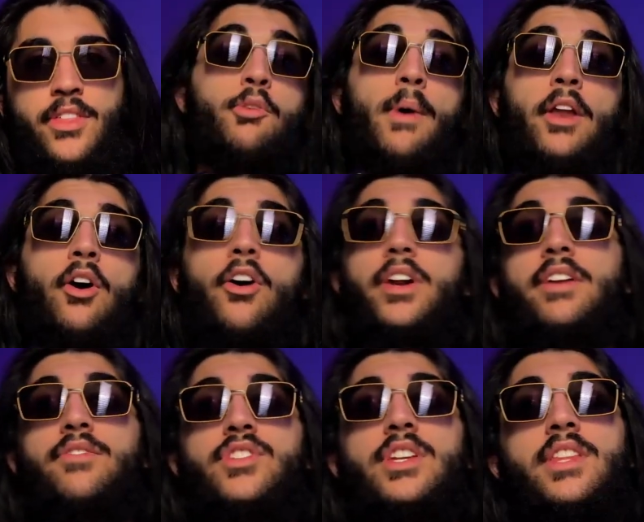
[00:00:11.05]
You might already have
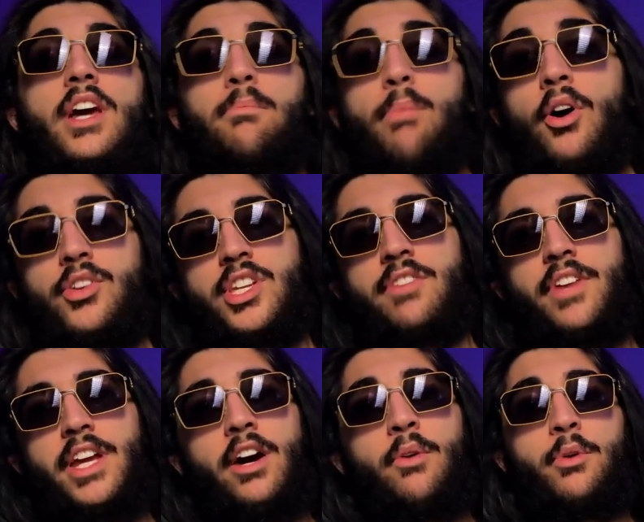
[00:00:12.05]
seen the unboxing
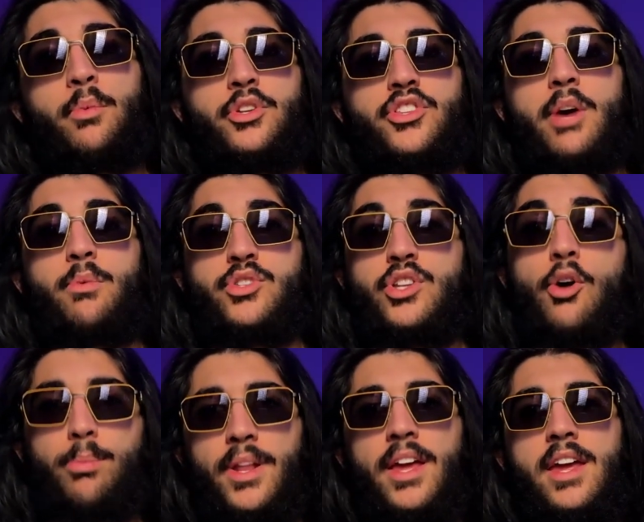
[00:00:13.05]
video in which there was no
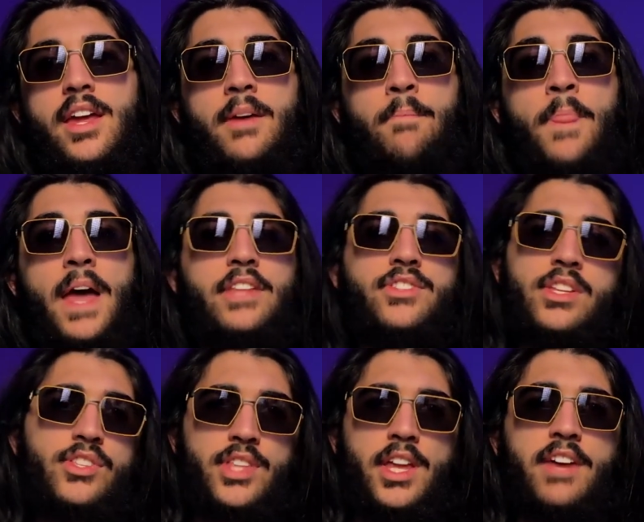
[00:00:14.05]
playing, and
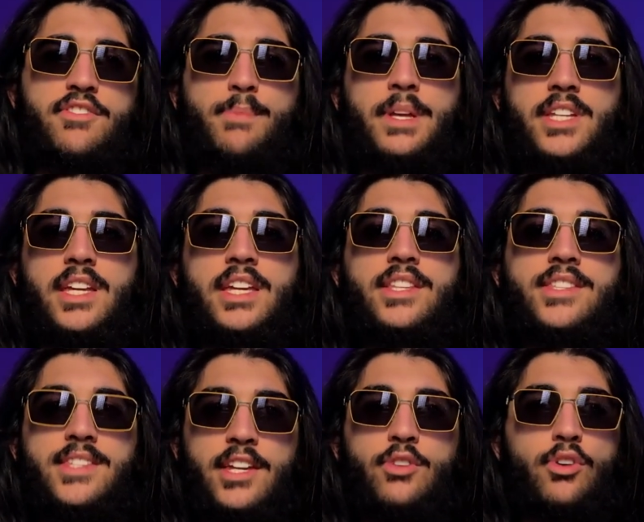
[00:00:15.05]
since then I've spent a
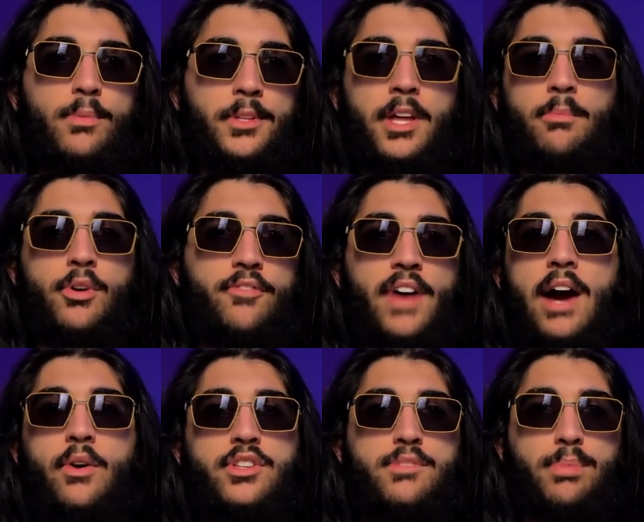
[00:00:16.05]
considerable number of
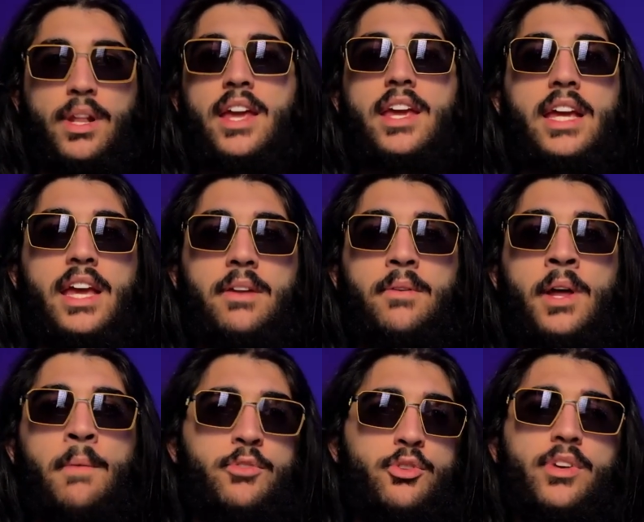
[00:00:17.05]
hours playing it
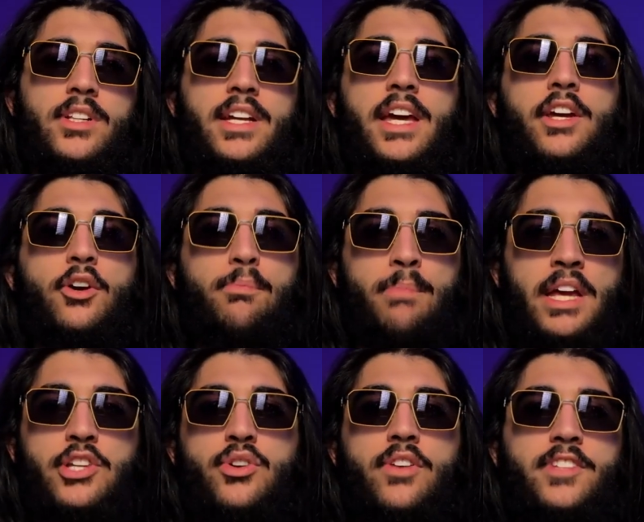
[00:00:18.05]
to really get a good
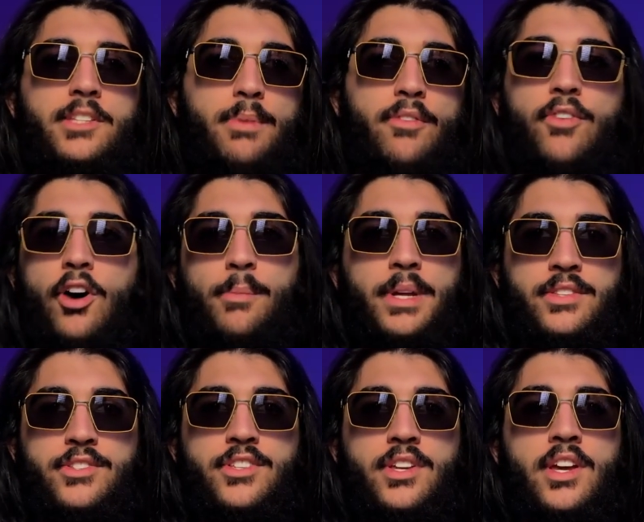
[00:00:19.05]
picture of its
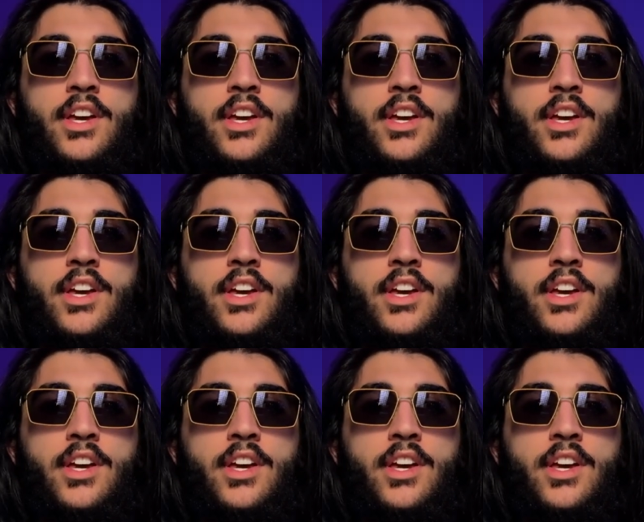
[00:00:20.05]
performance.